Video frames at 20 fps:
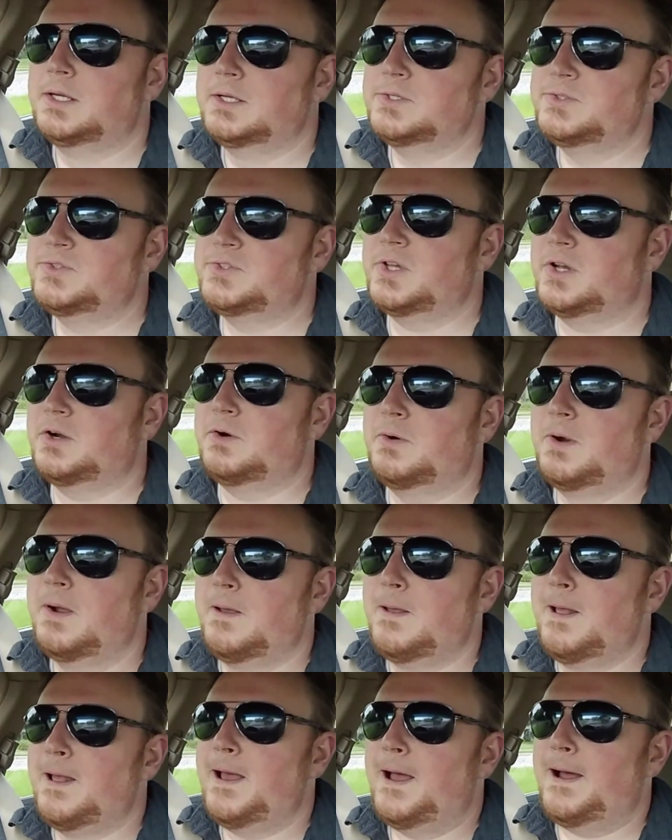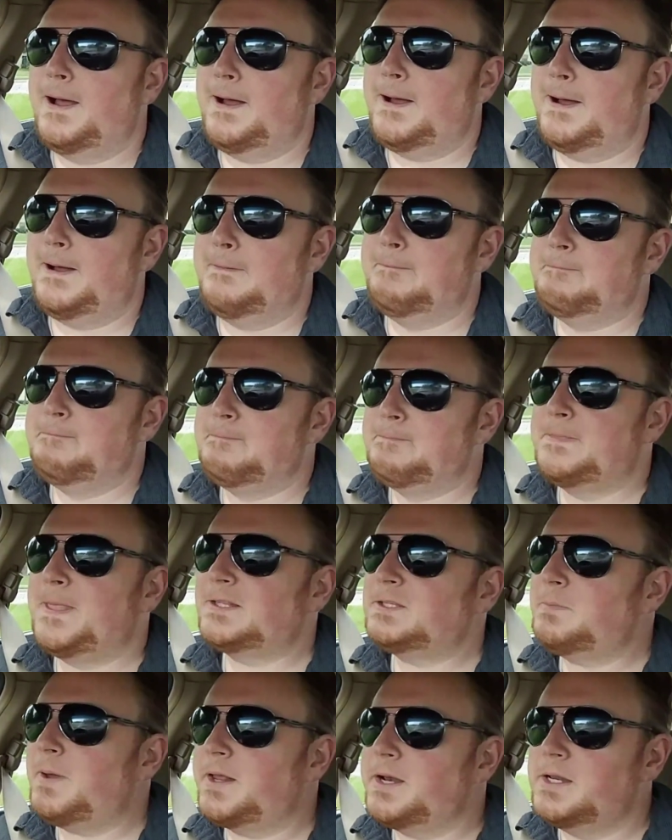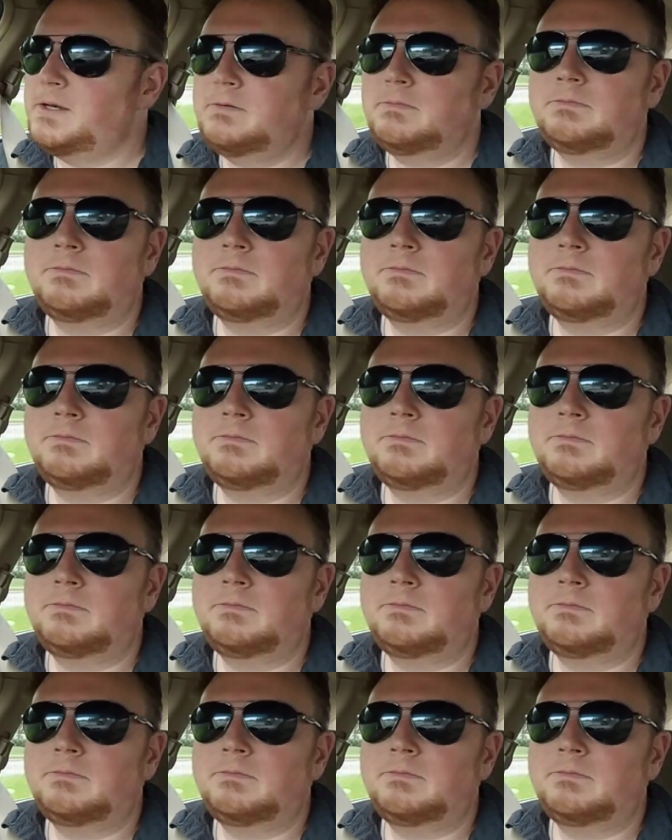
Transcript: So Um, that's about it.